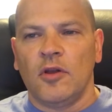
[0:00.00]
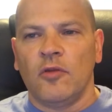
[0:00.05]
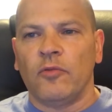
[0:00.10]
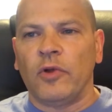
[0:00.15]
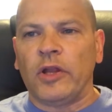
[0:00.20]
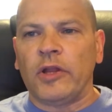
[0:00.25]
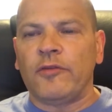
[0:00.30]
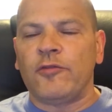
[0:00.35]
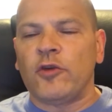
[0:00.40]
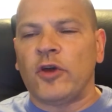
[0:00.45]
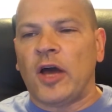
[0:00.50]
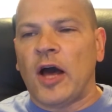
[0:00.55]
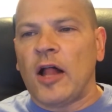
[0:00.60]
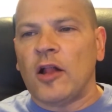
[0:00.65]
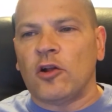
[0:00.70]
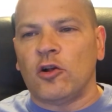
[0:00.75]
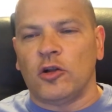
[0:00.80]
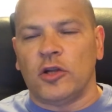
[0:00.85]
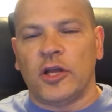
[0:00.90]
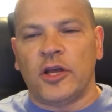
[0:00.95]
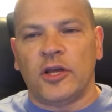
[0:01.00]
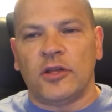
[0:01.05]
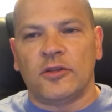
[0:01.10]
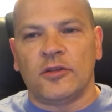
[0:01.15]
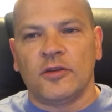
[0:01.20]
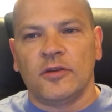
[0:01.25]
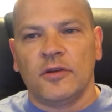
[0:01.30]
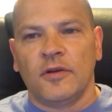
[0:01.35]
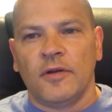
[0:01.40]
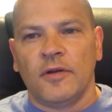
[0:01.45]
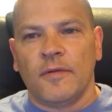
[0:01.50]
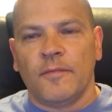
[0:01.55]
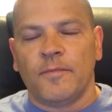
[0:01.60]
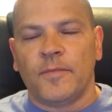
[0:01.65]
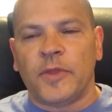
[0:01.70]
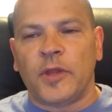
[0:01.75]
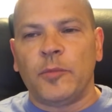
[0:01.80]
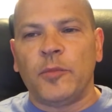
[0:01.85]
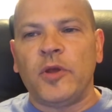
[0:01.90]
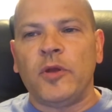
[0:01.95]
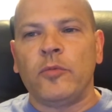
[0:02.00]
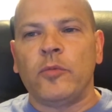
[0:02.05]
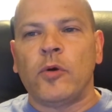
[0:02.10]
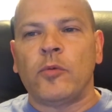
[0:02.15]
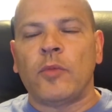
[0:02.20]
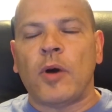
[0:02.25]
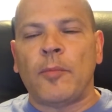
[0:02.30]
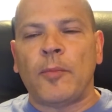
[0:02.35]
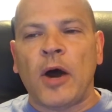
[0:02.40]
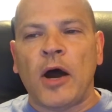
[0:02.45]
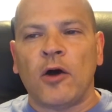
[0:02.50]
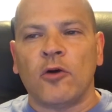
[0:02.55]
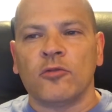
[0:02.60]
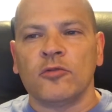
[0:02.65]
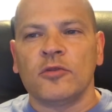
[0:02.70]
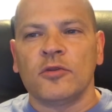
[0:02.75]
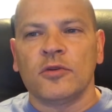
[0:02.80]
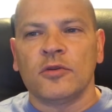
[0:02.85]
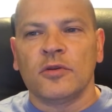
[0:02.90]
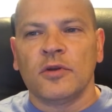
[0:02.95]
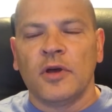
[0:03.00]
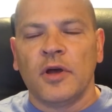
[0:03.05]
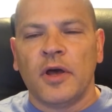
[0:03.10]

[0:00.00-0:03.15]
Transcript: Well, if you calculate the minimum amount